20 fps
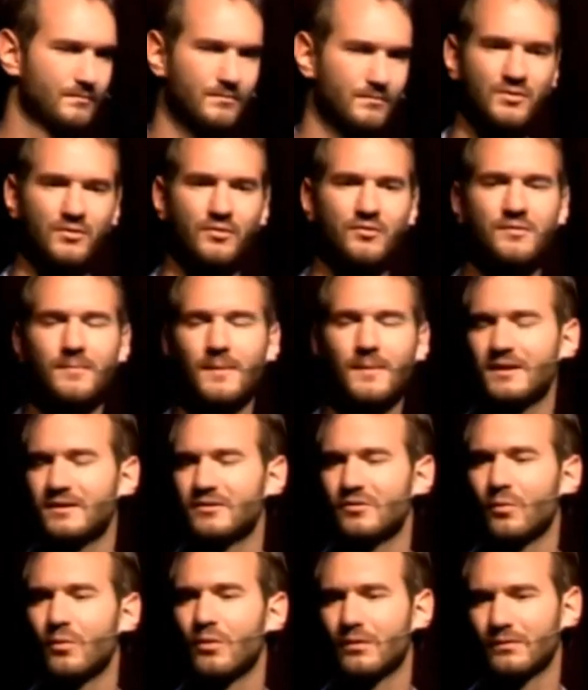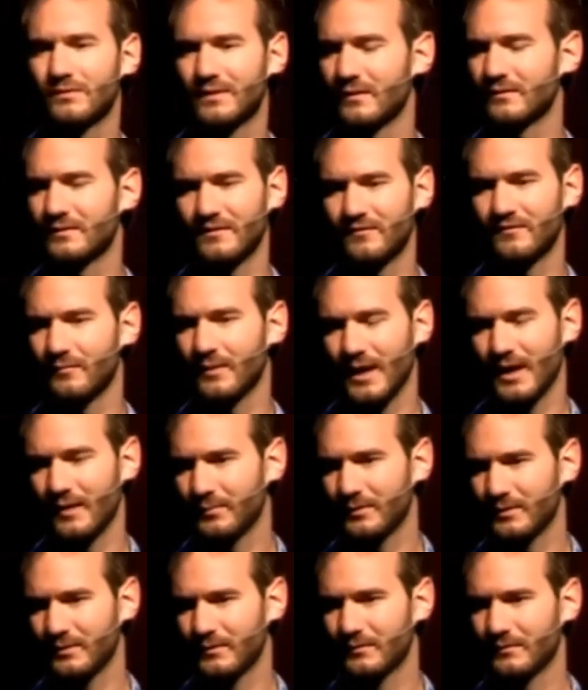With all the money in the world, I'd never be
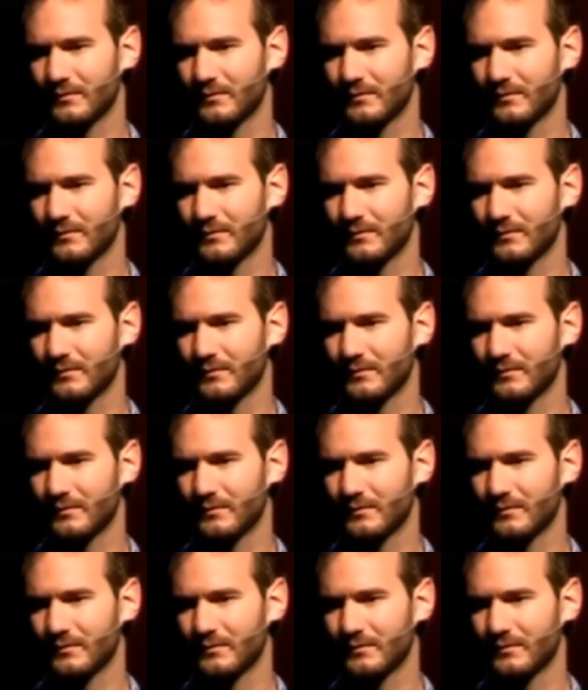happy.